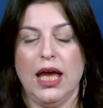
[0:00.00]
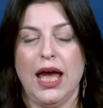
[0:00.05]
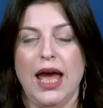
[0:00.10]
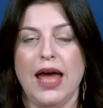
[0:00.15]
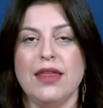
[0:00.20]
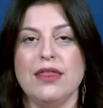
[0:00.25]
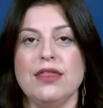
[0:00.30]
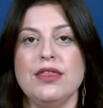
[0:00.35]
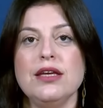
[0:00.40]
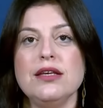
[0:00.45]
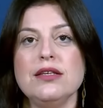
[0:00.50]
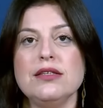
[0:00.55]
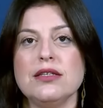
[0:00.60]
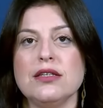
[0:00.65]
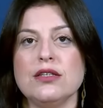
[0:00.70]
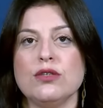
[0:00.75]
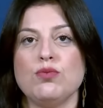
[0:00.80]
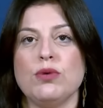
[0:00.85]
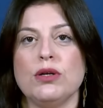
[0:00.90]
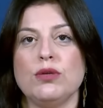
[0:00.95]
And this
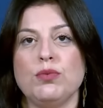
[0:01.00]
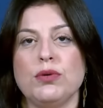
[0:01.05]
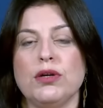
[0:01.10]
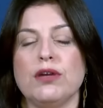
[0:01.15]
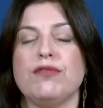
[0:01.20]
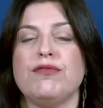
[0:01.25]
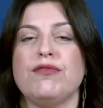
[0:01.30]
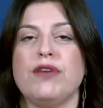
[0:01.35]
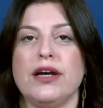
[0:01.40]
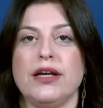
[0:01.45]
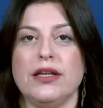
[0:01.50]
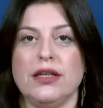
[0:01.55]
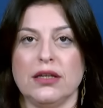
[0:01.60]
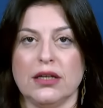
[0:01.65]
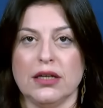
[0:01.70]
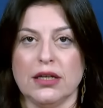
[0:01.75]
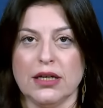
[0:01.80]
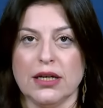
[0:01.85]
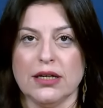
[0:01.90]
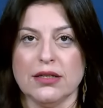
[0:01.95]
is what we are
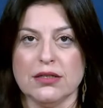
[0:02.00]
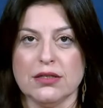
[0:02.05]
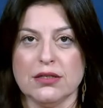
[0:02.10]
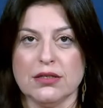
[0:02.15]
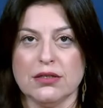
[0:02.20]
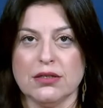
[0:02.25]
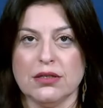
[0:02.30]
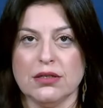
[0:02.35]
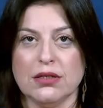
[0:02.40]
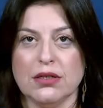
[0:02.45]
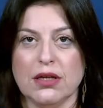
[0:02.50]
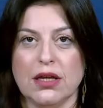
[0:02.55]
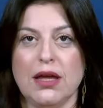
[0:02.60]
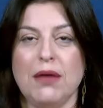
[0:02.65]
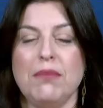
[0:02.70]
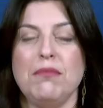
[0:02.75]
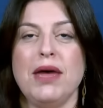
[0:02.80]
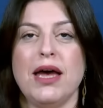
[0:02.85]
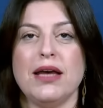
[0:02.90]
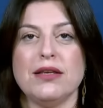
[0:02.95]
fighting against,
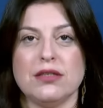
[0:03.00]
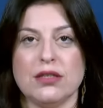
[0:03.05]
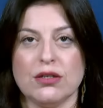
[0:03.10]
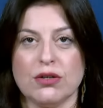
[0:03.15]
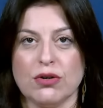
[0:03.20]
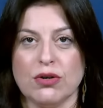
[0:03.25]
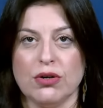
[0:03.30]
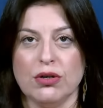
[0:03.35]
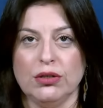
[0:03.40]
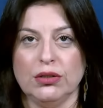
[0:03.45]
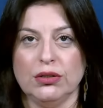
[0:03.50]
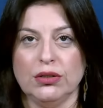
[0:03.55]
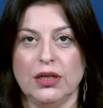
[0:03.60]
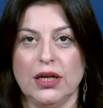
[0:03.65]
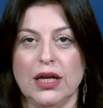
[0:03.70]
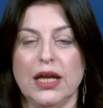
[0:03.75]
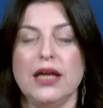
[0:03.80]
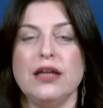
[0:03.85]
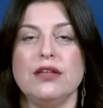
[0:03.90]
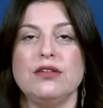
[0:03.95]
a massacre,
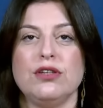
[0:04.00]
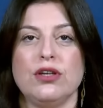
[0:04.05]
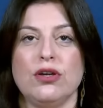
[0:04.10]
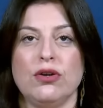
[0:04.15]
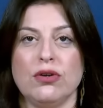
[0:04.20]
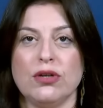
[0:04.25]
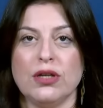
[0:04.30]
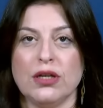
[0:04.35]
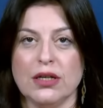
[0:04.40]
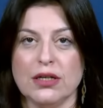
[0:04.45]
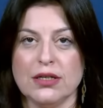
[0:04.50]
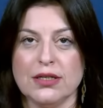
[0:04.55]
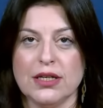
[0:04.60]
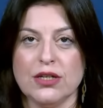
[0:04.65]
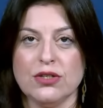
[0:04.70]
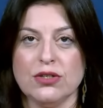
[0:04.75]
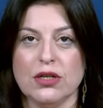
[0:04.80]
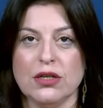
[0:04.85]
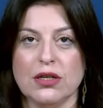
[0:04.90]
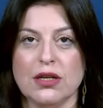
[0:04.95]
a terror
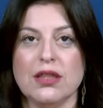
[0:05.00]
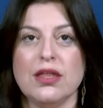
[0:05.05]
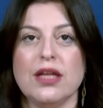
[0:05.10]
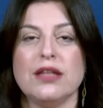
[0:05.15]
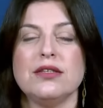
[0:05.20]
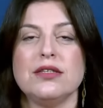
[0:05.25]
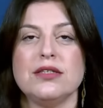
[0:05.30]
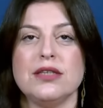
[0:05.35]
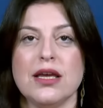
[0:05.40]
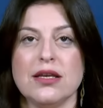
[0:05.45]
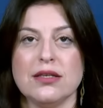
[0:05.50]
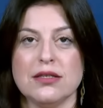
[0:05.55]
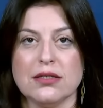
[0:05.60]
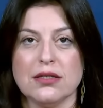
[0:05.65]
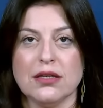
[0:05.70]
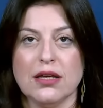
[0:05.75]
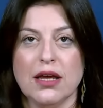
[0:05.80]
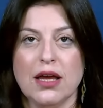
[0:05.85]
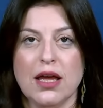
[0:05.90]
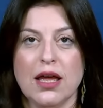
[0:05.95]
organization that
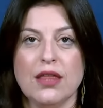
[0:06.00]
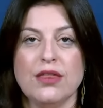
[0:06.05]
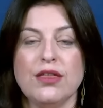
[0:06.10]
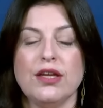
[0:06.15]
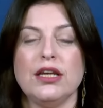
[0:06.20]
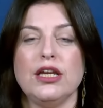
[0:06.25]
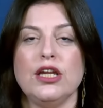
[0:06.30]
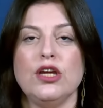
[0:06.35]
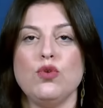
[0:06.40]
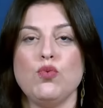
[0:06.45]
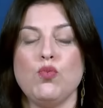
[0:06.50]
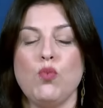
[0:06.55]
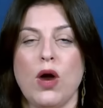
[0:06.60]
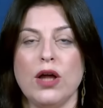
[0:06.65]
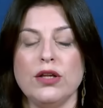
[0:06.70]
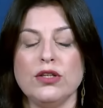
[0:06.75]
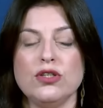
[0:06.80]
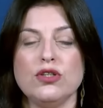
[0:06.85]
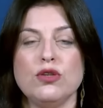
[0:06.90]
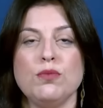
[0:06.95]
says that it
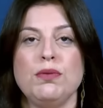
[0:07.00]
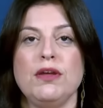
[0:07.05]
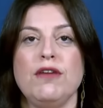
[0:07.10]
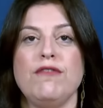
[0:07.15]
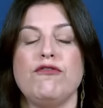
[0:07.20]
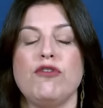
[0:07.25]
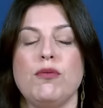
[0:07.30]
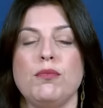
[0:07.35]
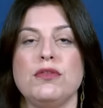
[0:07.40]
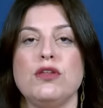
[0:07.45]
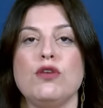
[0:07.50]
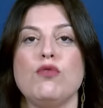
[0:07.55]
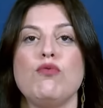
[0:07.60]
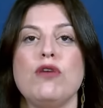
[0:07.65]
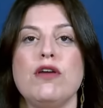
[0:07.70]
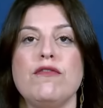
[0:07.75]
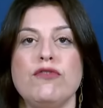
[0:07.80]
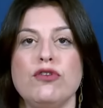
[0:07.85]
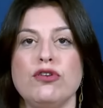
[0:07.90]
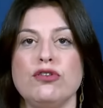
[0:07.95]
wants to be from the
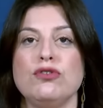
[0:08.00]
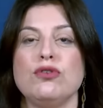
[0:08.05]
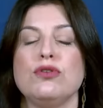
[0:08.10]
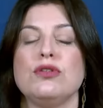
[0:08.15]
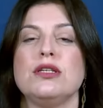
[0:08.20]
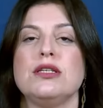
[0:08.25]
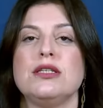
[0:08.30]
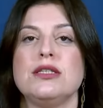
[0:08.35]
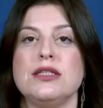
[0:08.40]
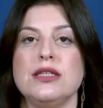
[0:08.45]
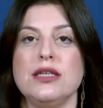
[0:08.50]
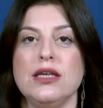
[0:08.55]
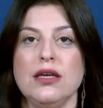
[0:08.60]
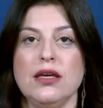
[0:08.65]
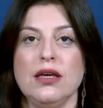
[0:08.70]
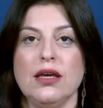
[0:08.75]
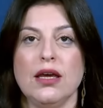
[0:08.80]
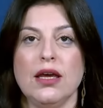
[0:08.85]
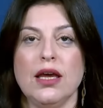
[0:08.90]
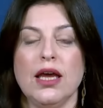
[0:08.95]
river to the
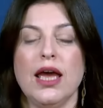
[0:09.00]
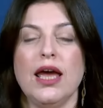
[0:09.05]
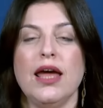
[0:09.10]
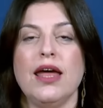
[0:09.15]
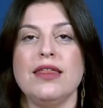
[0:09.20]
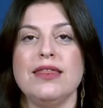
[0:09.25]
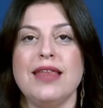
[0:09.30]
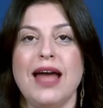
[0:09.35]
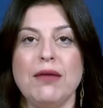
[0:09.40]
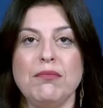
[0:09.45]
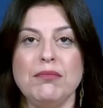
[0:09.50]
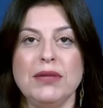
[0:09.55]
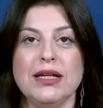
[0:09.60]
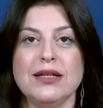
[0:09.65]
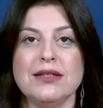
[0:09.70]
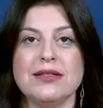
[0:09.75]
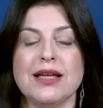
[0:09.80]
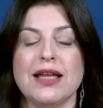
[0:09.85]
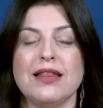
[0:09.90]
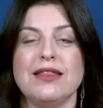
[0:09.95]
sea, and that
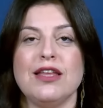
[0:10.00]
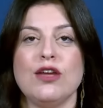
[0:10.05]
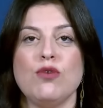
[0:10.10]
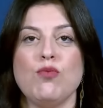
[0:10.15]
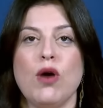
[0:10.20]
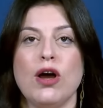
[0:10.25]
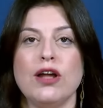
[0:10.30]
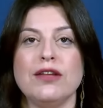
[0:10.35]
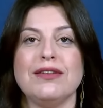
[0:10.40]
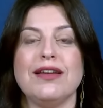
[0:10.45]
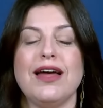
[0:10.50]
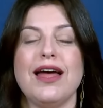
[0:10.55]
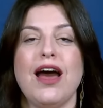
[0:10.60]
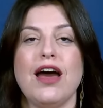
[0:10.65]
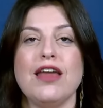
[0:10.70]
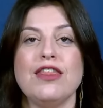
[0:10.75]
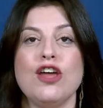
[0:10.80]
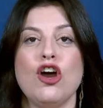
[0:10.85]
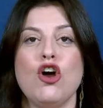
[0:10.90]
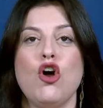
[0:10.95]
means that they want
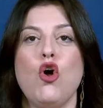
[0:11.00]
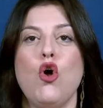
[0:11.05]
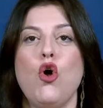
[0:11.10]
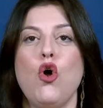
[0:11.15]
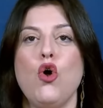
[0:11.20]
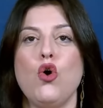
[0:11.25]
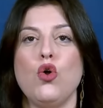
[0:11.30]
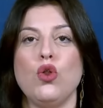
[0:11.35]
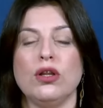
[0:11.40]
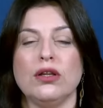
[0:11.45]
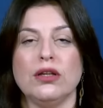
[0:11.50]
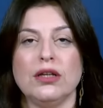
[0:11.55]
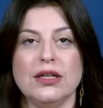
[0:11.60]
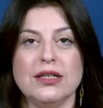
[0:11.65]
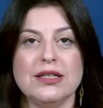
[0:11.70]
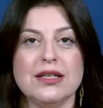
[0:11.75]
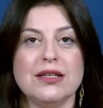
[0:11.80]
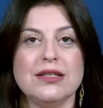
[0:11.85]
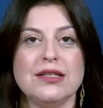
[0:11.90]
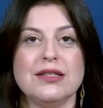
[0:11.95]
the whole
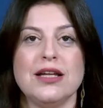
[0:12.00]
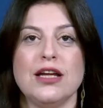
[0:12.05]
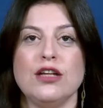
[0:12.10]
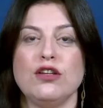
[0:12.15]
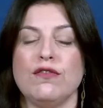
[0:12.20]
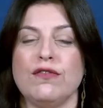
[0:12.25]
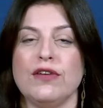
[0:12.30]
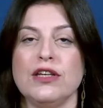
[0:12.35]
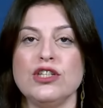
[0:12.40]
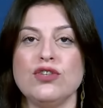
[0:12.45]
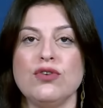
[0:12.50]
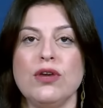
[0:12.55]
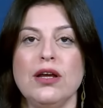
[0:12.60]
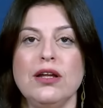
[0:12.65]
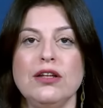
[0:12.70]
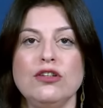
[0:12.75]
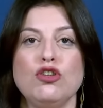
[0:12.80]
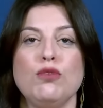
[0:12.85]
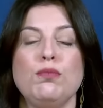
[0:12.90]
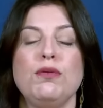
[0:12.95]
state of
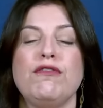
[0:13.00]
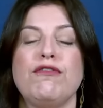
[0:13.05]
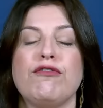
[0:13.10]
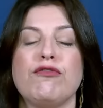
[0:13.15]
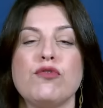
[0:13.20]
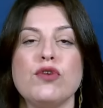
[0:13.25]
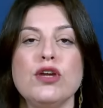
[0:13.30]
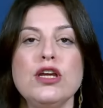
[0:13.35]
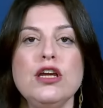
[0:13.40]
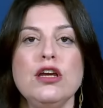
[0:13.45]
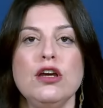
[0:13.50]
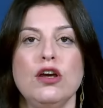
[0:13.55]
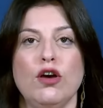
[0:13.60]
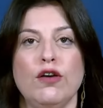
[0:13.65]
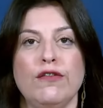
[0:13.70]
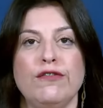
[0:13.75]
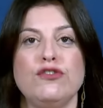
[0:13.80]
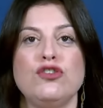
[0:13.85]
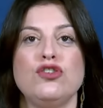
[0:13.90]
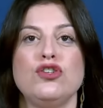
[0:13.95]
Israel to be free
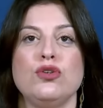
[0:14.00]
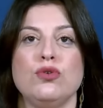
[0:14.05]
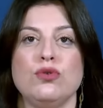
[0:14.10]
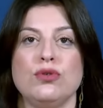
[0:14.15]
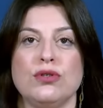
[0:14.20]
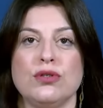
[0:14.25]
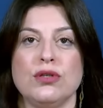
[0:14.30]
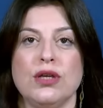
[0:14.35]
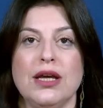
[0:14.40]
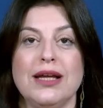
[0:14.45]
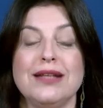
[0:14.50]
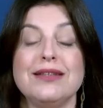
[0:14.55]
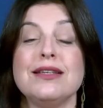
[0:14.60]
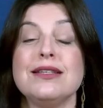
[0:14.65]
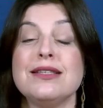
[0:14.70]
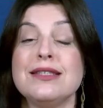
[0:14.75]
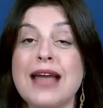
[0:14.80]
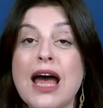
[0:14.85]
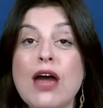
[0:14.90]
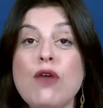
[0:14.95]
of Jews.
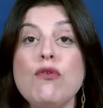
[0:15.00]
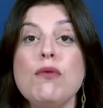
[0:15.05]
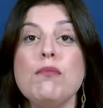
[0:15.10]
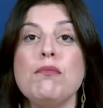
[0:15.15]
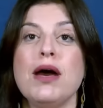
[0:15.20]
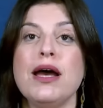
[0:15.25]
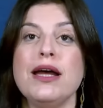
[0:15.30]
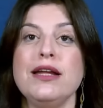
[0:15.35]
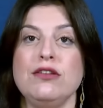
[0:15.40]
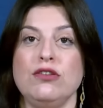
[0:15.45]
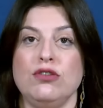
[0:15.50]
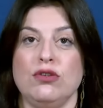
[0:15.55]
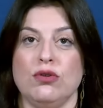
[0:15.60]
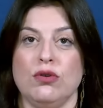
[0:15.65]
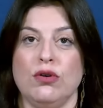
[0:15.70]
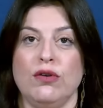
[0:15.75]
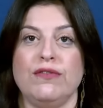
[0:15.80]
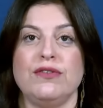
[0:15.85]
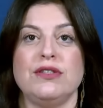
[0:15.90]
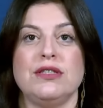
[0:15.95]
Does that remind
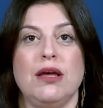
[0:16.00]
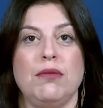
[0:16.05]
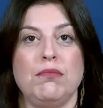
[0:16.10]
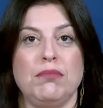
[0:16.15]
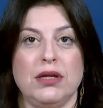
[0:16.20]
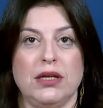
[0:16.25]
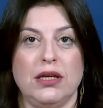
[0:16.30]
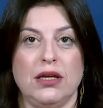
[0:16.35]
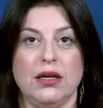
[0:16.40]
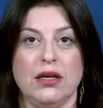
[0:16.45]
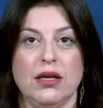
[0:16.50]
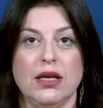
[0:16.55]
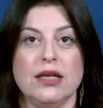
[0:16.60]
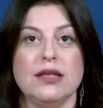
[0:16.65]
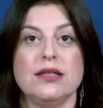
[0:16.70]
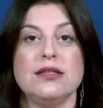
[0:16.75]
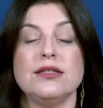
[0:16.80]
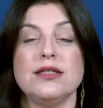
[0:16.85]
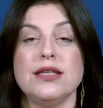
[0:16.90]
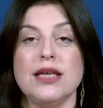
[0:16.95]
you of somebody
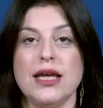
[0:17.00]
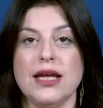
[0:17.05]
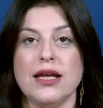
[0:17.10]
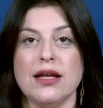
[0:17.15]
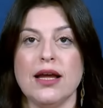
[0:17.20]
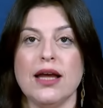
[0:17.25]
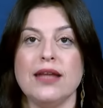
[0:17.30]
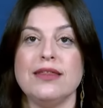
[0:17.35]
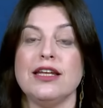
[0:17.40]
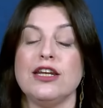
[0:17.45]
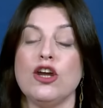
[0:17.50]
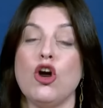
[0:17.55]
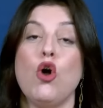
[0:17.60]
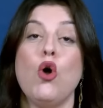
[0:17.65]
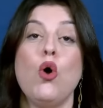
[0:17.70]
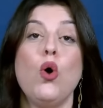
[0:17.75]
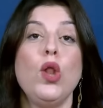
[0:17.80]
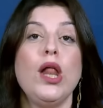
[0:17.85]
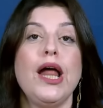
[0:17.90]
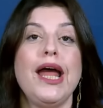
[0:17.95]
saying that a
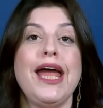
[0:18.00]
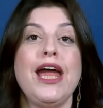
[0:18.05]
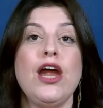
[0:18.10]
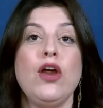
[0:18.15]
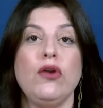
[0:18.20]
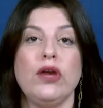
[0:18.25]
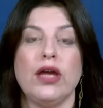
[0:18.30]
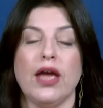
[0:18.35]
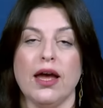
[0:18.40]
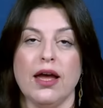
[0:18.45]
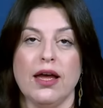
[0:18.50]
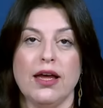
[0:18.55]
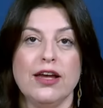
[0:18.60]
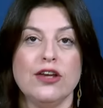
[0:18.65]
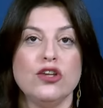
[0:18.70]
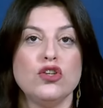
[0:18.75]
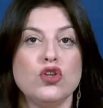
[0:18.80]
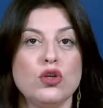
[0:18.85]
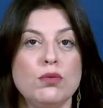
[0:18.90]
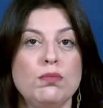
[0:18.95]
whole area
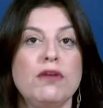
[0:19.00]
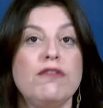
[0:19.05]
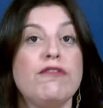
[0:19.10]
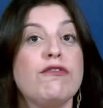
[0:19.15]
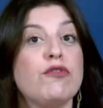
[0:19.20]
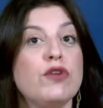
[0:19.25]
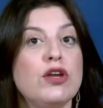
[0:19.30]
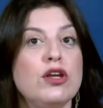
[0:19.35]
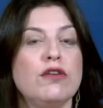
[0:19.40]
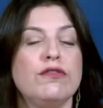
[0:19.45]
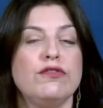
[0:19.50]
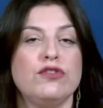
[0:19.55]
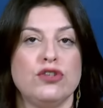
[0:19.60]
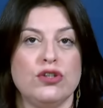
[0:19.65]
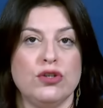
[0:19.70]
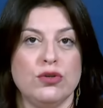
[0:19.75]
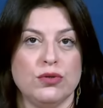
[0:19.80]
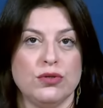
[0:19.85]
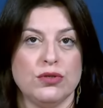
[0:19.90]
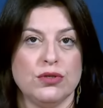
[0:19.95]
should be free of
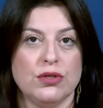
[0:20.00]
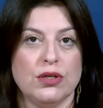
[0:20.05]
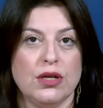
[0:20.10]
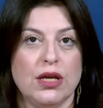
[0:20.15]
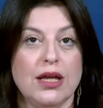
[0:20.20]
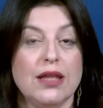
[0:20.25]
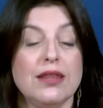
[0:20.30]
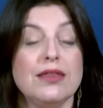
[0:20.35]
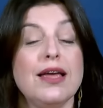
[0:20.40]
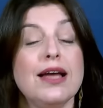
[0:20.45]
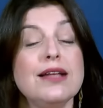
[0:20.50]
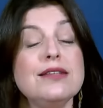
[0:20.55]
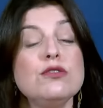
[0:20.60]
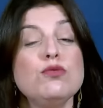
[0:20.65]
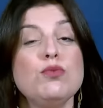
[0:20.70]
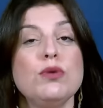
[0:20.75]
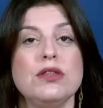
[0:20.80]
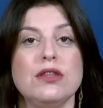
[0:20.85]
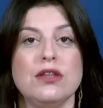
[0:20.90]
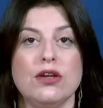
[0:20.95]
Jews?
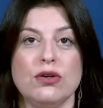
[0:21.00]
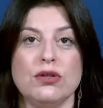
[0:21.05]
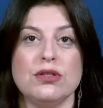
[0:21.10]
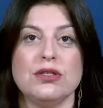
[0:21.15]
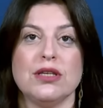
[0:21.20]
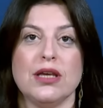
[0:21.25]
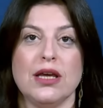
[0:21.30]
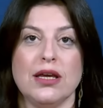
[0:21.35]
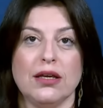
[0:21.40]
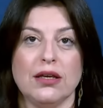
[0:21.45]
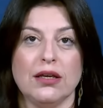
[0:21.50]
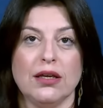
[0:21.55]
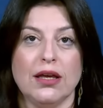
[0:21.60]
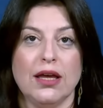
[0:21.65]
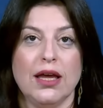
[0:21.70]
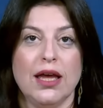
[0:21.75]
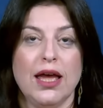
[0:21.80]
That's what they're saying.